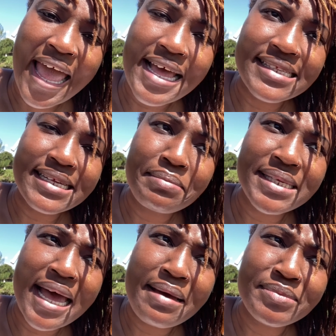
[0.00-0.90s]
And
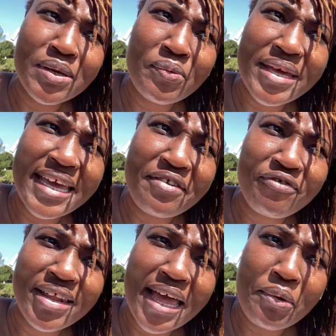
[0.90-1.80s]
sometimes we can
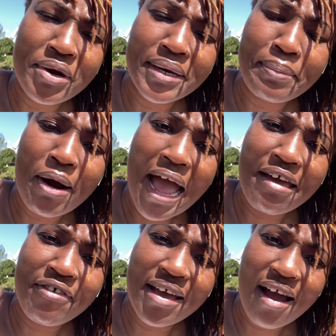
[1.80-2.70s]
feel like we're
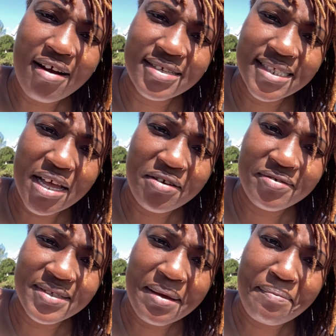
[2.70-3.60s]
depriving
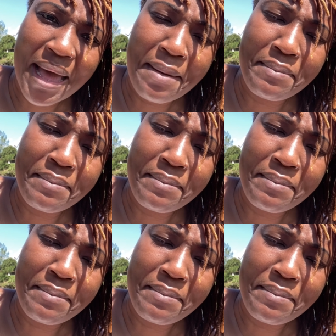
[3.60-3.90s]
ourselves by